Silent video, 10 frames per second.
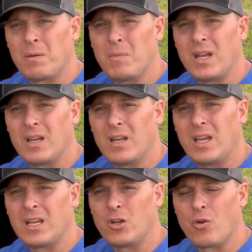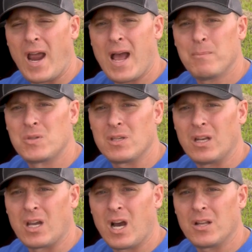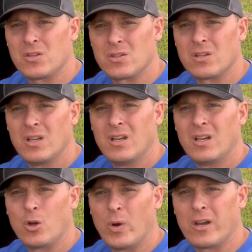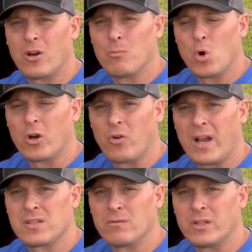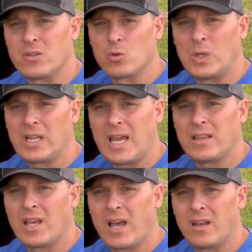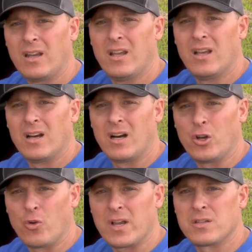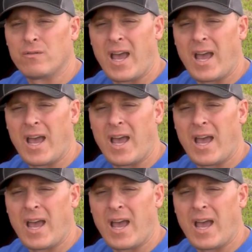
It grabs and cuts quicker and more aggressively, so we like that aggressive